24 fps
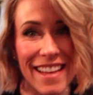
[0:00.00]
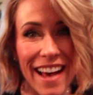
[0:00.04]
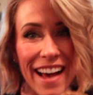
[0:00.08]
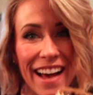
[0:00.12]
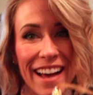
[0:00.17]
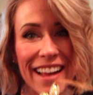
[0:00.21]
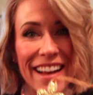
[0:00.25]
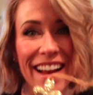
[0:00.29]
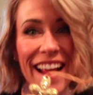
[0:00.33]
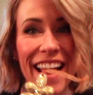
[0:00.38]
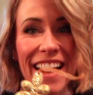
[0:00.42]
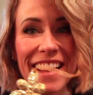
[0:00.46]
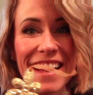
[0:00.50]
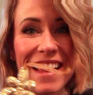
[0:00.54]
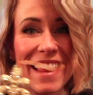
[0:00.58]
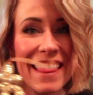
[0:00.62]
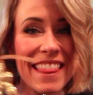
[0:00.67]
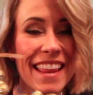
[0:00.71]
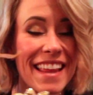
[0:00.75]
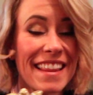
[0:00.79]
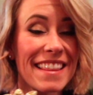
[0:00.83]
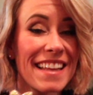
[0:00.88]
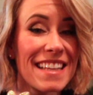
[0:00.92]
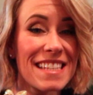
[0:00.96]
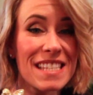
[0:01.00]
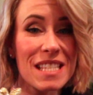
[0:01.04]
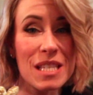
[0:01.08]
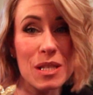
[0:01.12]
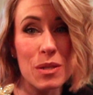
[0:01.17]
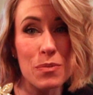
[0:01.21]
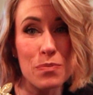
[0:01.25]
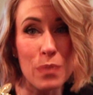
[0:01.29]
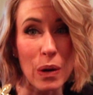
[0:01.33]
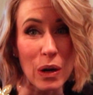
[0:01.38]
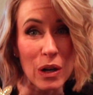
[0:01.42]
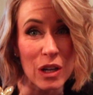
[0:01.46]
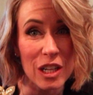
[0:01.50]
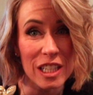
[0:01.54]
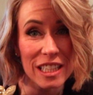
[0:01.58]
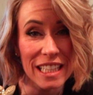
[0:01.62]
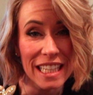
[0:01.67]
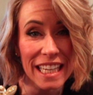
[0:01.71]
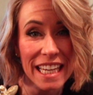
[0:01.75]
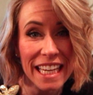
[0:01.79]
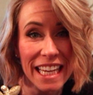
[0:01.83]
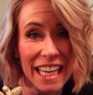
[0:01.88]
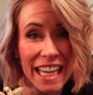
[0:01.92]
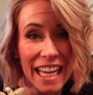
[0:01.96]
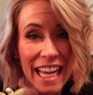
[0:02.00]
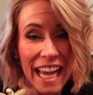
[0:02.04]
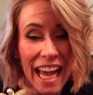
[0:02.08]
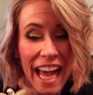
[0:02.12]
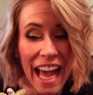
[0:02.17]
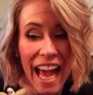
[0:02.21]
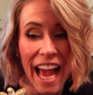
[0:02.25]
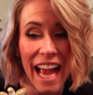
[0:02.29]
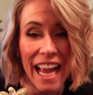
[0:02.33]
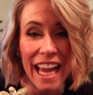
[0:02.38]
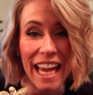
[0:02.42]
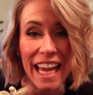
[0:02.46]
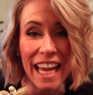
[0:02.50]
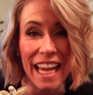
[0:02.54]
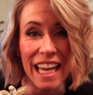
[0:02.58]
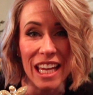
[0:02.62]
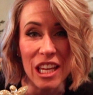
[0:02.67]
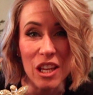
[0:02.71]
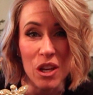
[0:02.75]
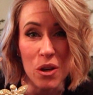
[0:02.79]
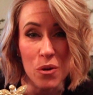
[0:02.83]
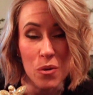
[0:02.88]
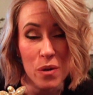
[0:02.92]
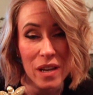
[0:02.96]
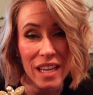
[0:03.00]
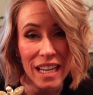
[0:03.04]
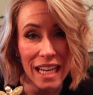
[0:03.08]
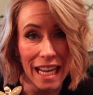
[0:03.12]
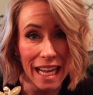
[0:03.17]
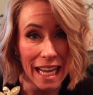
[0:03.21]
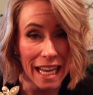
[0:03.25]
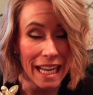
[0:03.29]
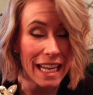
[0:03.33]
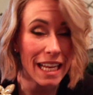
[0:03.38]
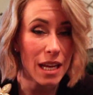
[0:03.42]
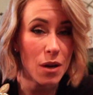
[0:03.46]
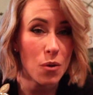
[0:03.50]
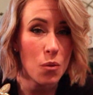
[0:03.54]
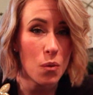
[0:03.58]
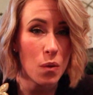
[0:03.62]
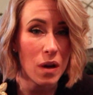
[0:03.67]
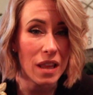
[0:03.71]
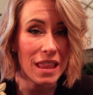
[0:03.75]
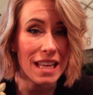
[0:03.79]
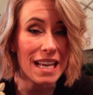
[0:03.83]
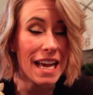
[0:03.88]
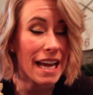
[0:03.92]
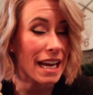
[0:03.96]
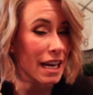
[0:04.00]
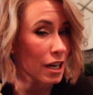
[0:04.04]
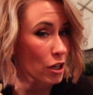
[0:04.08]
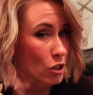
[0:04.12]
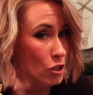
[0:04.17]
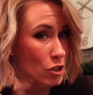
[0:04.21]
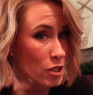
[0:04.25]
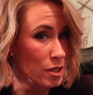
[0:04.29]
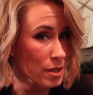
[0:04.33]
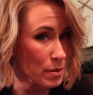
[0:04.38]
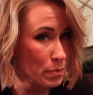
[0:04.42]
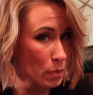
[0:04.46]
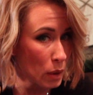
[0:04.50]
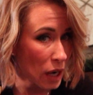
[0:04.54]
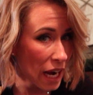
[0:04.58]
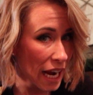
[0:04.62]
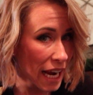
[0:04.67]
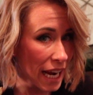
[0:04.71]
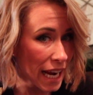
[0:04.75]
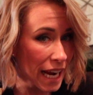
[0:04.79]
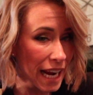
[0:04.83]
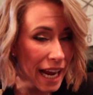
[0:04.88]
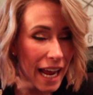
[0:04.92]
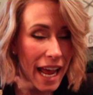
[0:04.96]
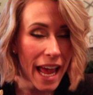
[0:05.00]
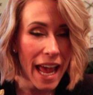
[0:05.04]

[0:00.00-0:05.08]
that anything that's sparkly, you can hit it with hairspray.